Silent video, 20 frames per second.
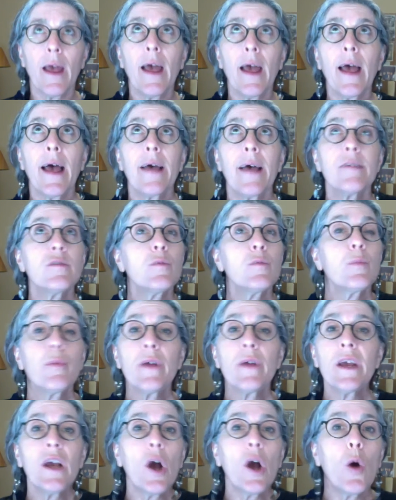As
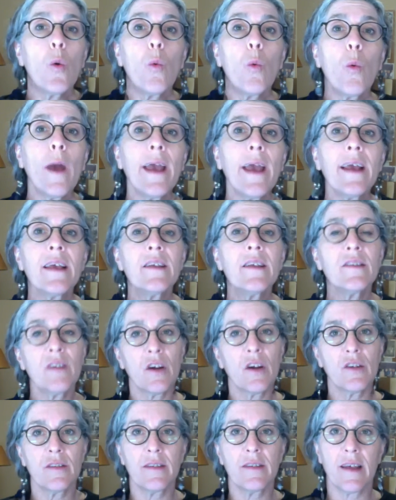spring awakens
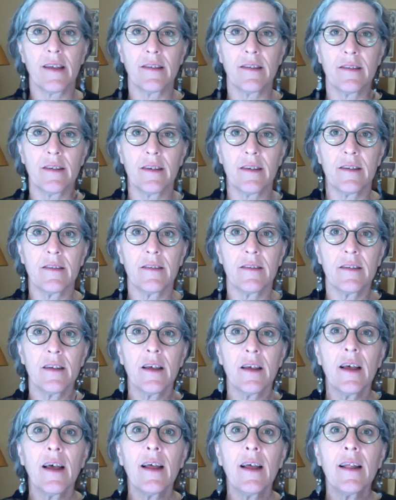our senses,
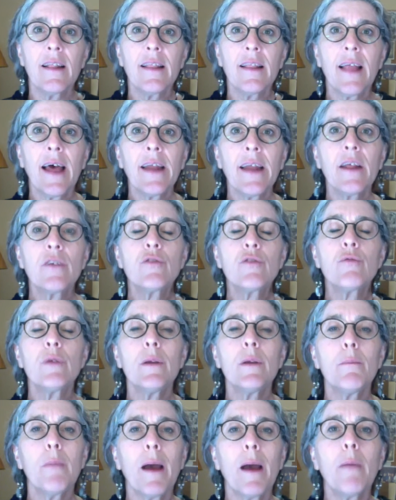let us
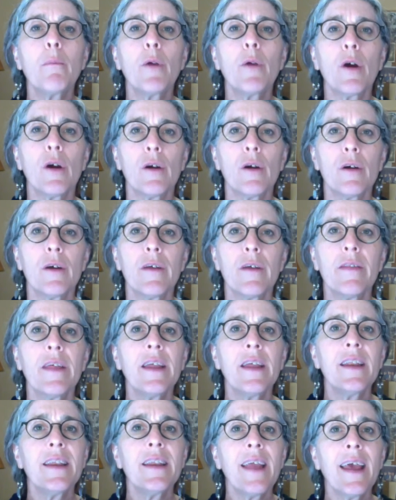remember
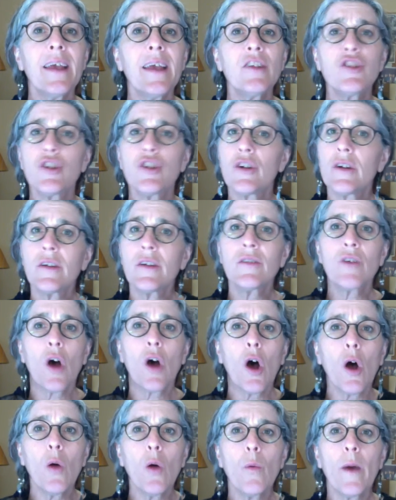that nature is
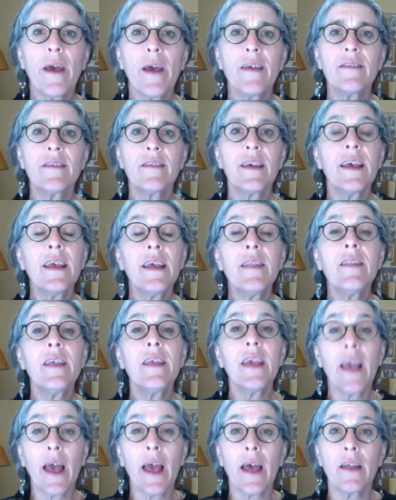always, in
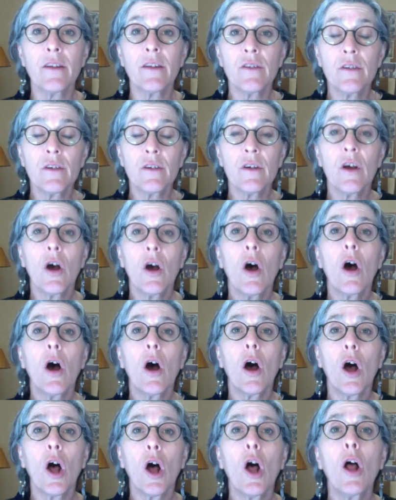the end,
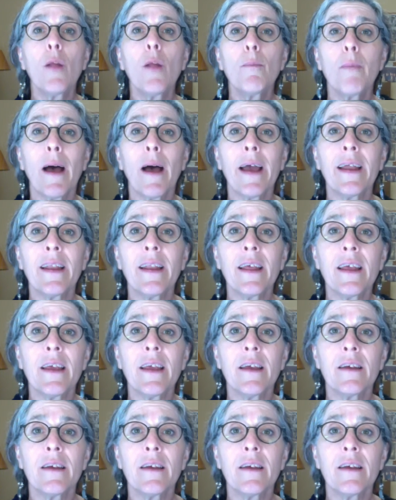almighty.